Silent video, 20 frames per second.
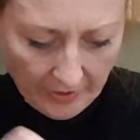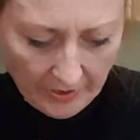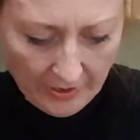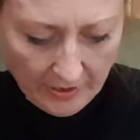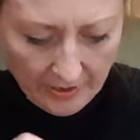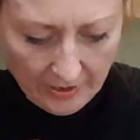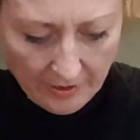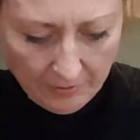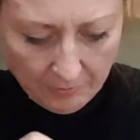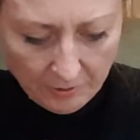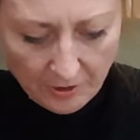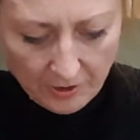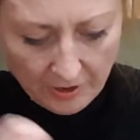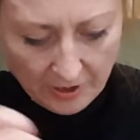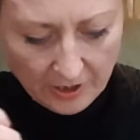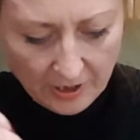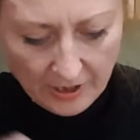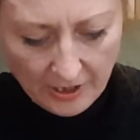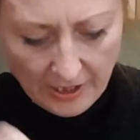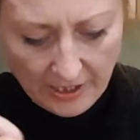And
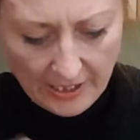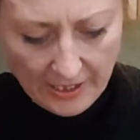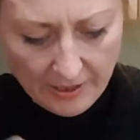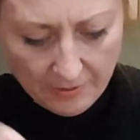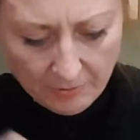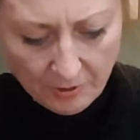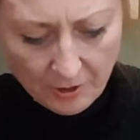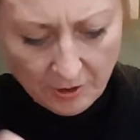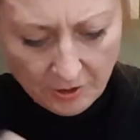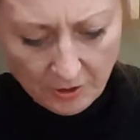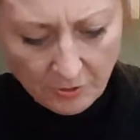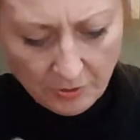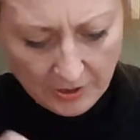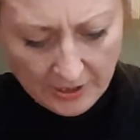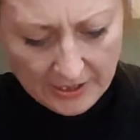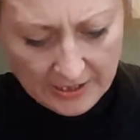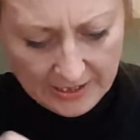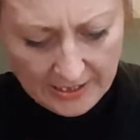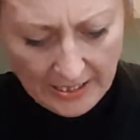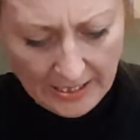can you hear I'm going
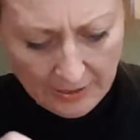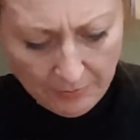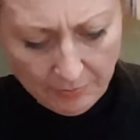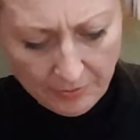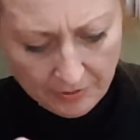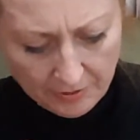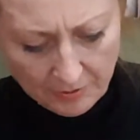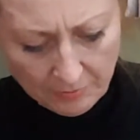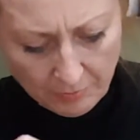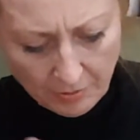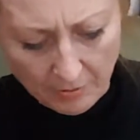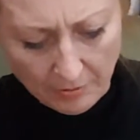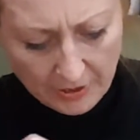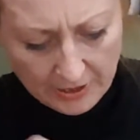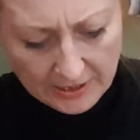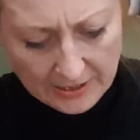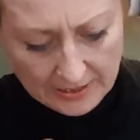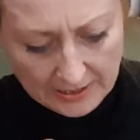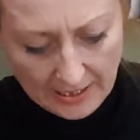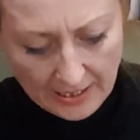quite deep, and you probably
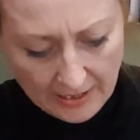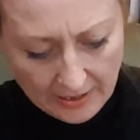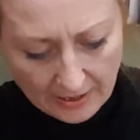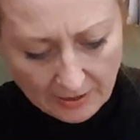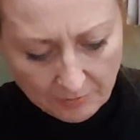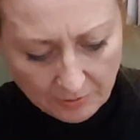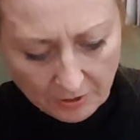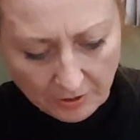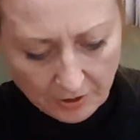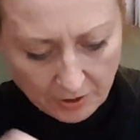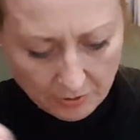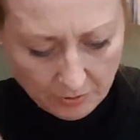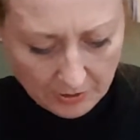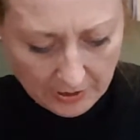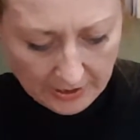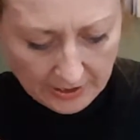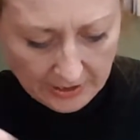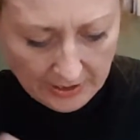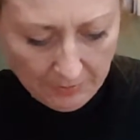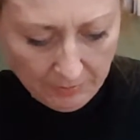see that I'm going
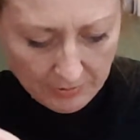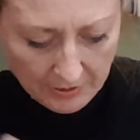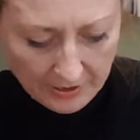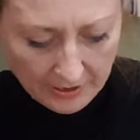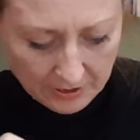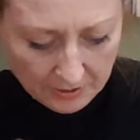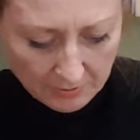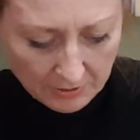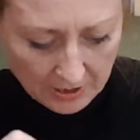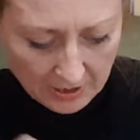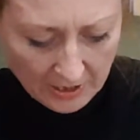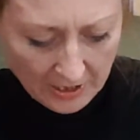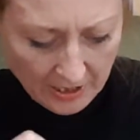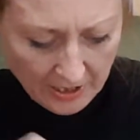quite deeply as well,